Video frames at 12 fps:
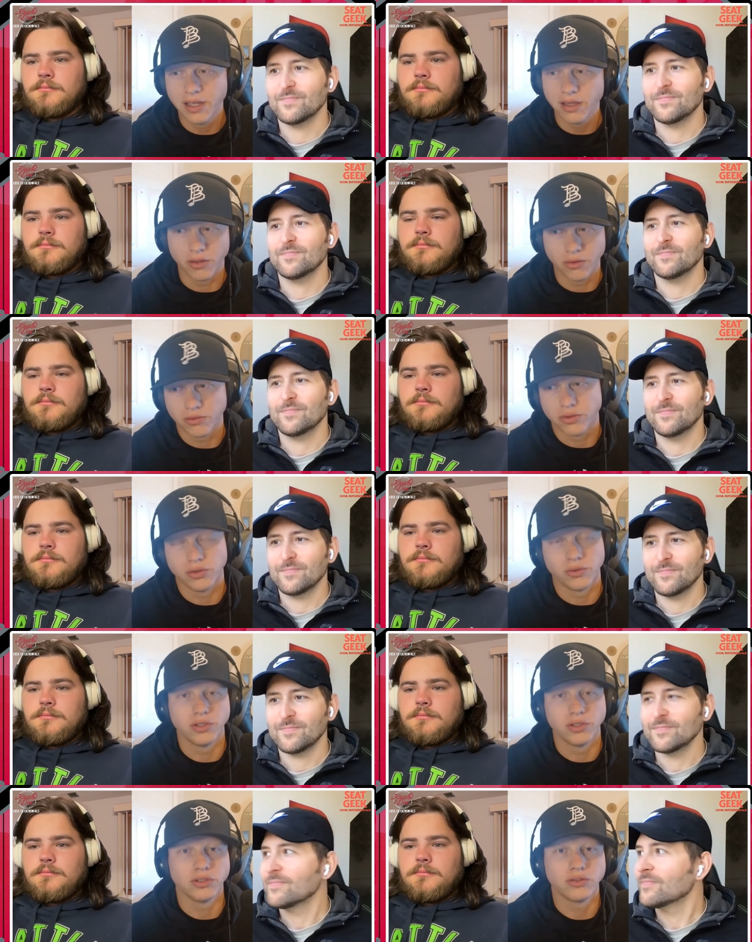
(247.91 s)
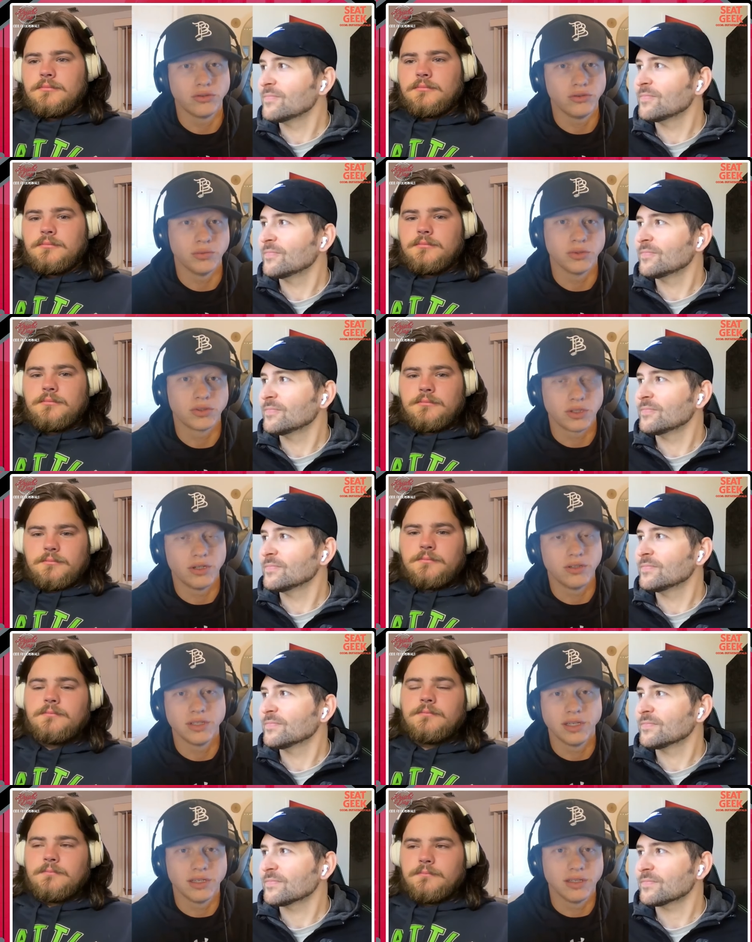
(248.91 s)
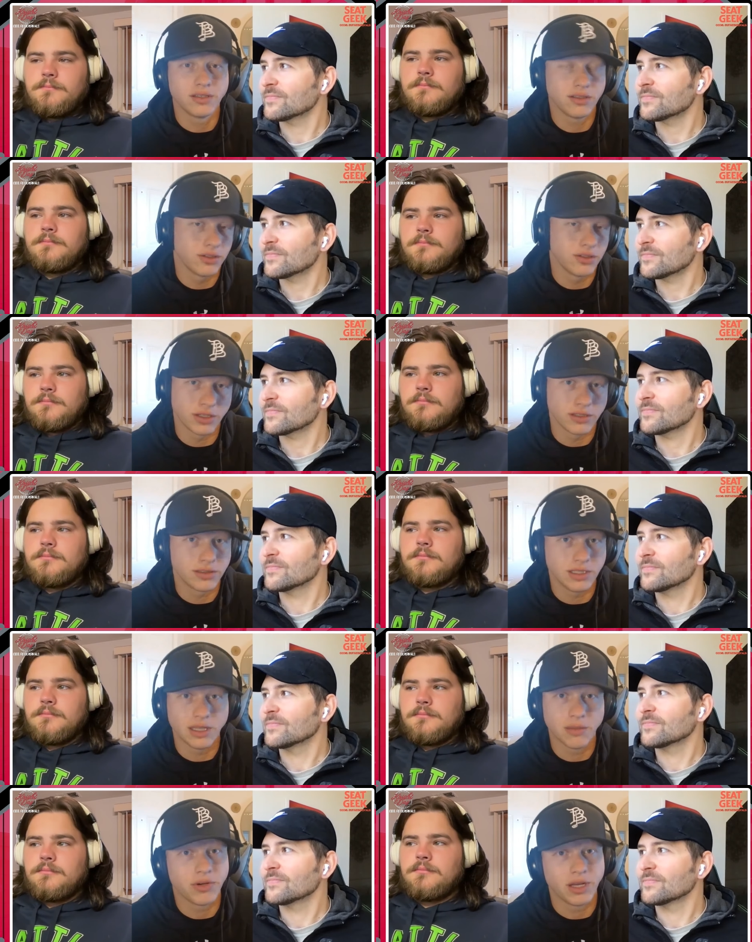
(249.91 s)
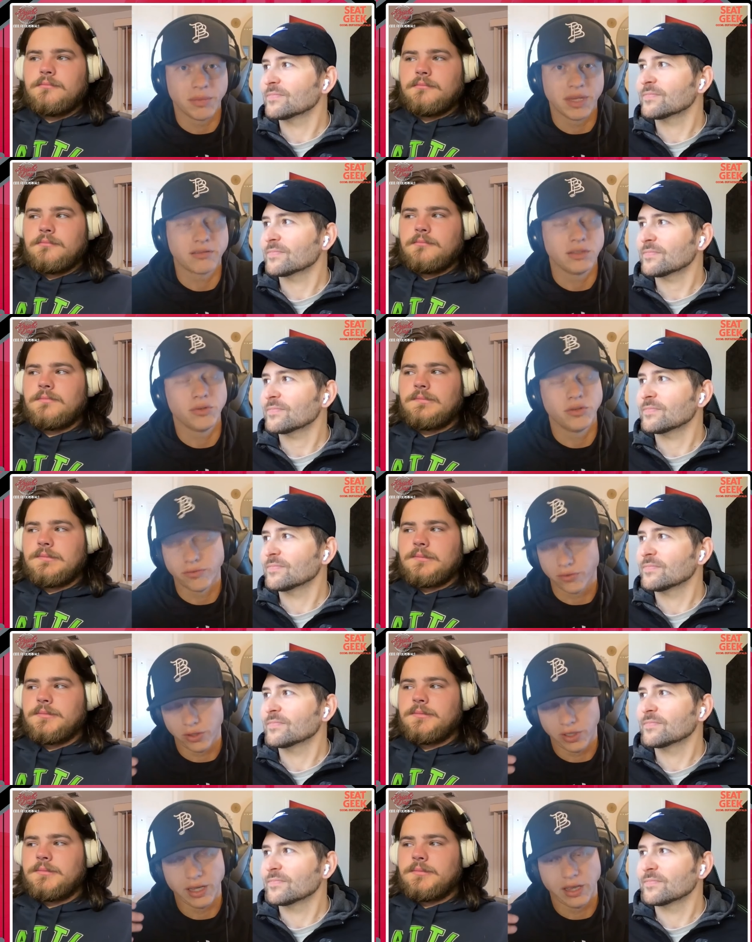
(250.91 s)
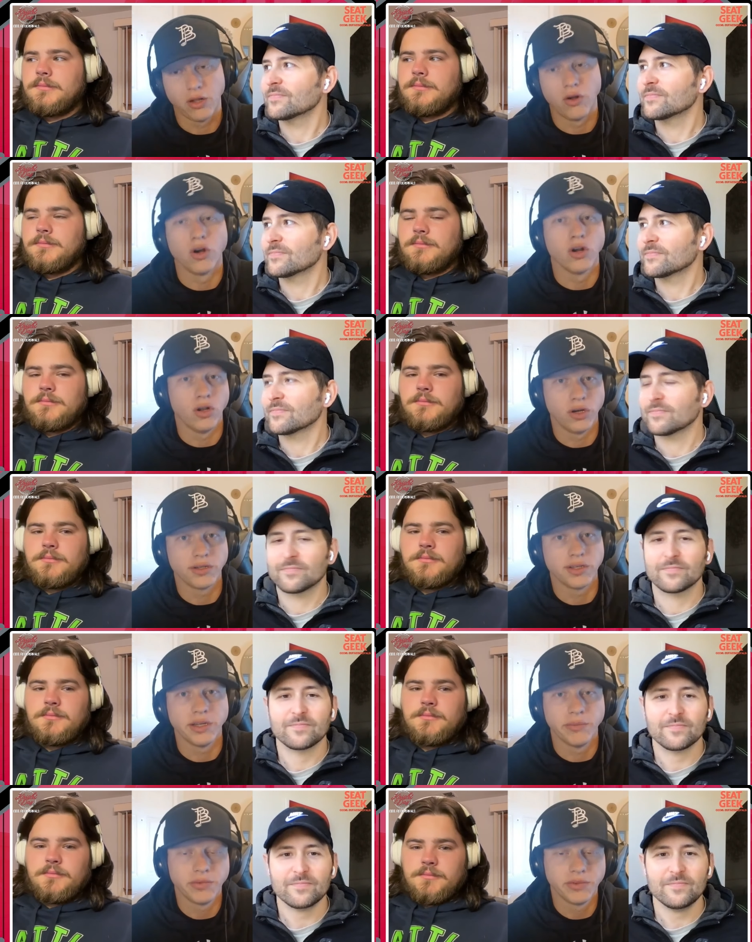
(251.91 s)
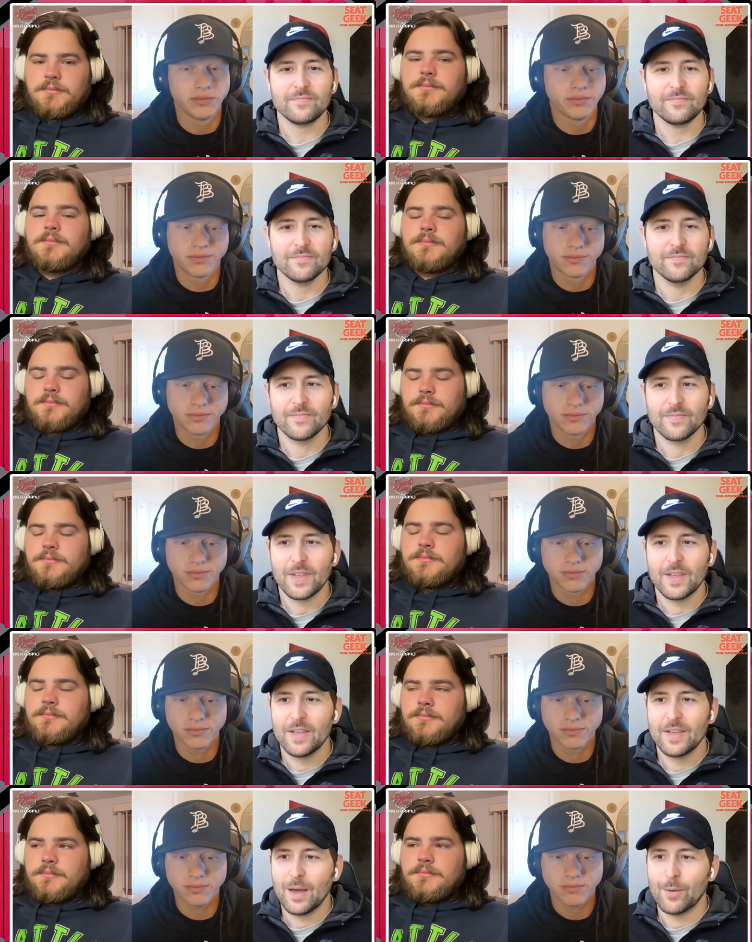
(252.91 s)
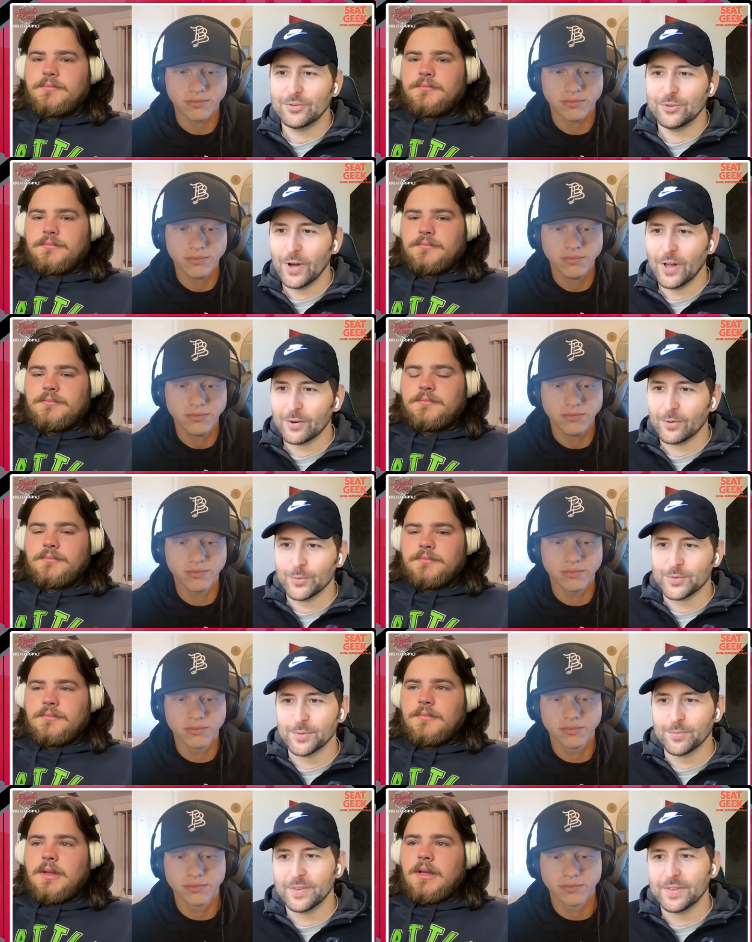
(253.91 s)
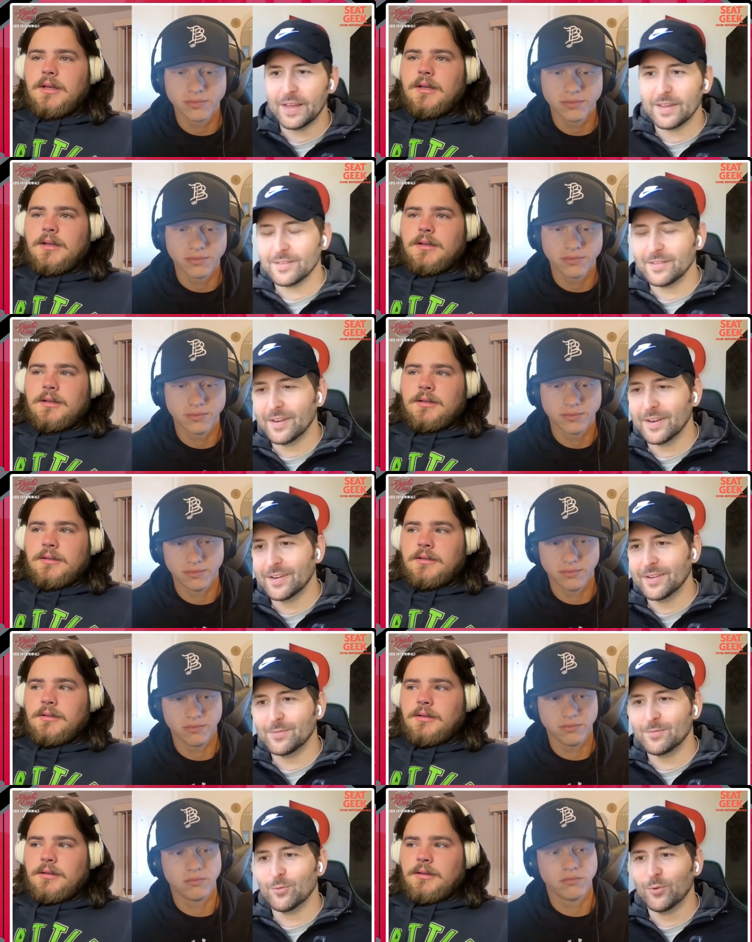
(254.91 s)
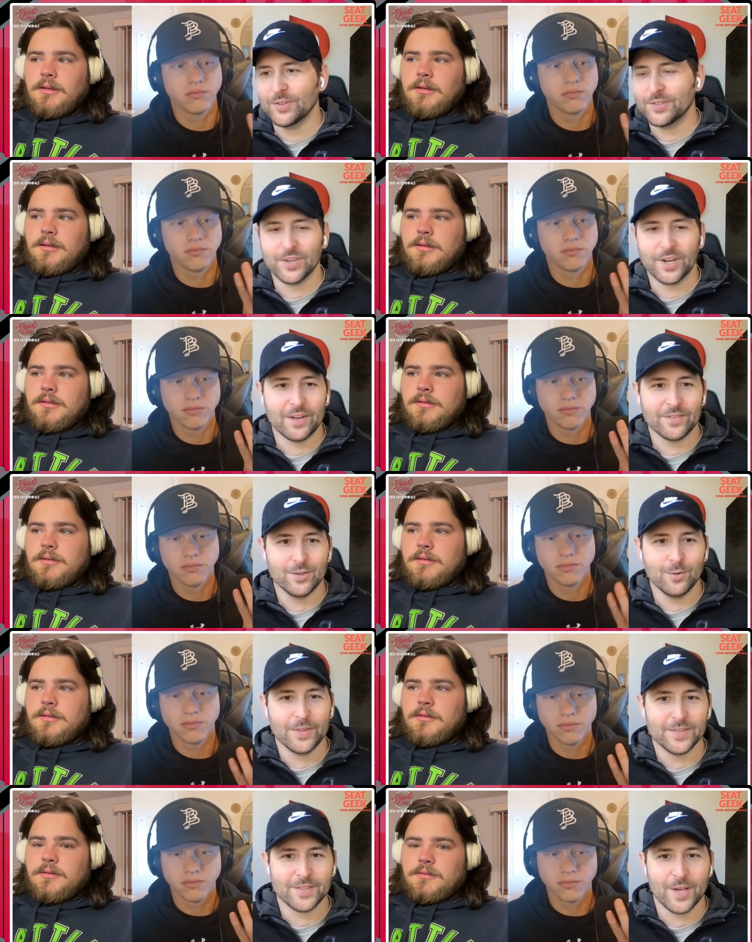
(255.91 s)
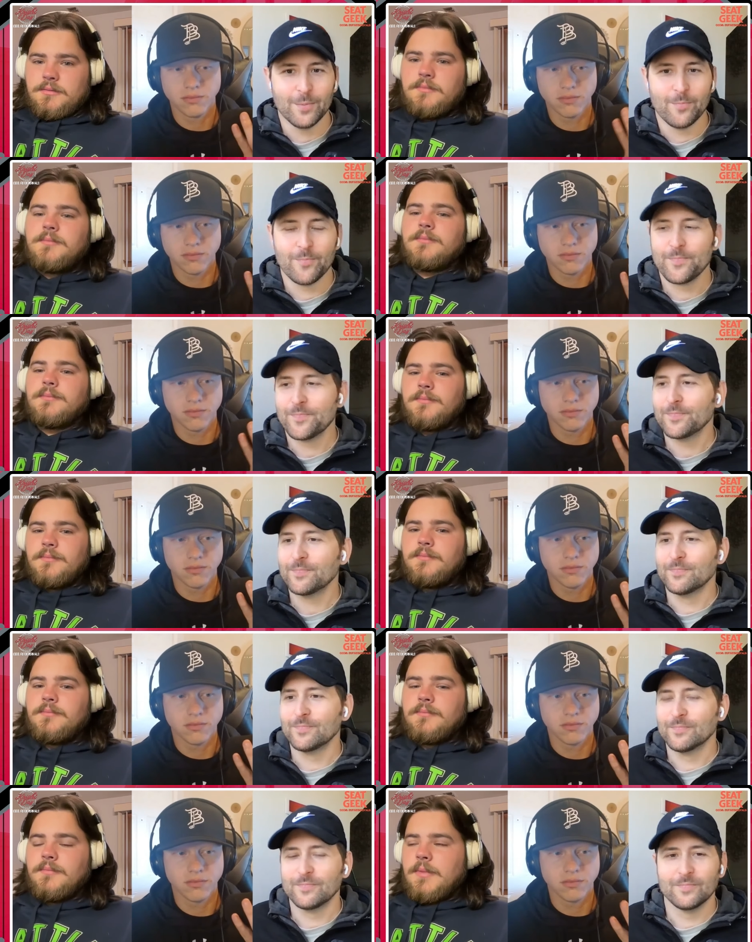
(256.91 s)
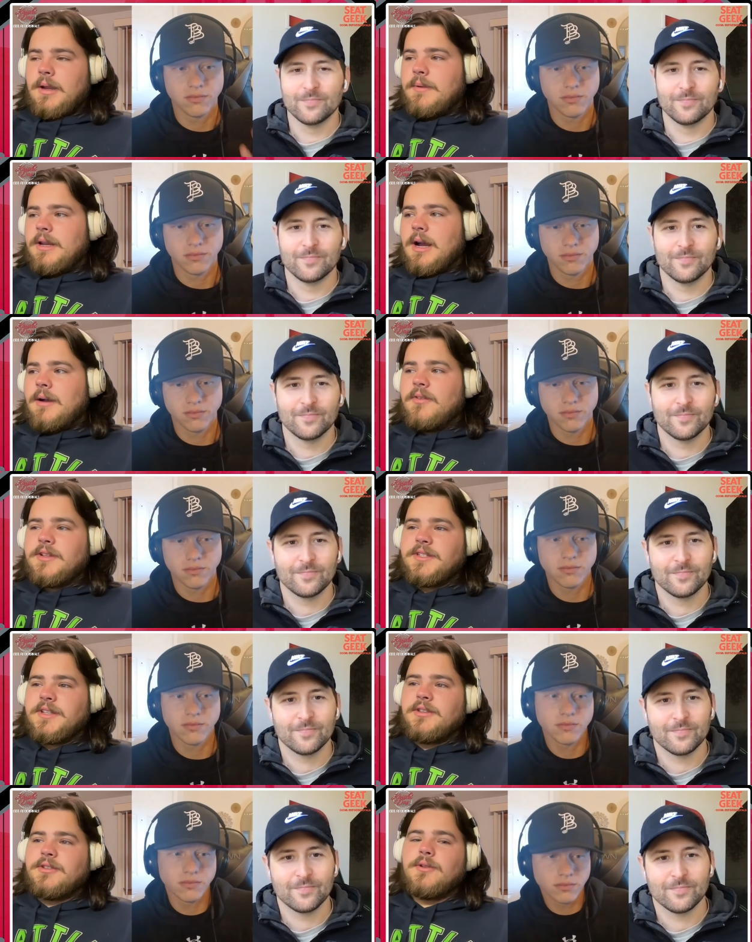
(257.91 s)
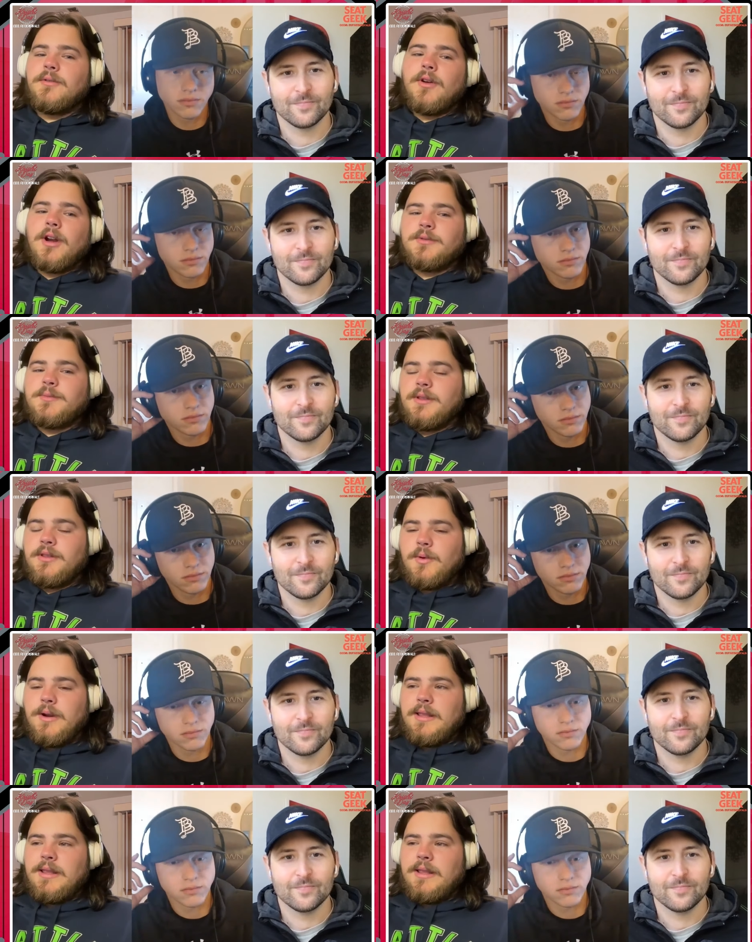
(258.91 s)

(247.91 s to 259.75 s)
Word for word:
Speaker 1: those two are just superstars. And you're going to see them playing basketball for a long, long time.
Speaker 2: How about you, Alec? What was something that uh, really stuck out to you about this game?
Speaker 3: I mean, obviously the two freshmen, the way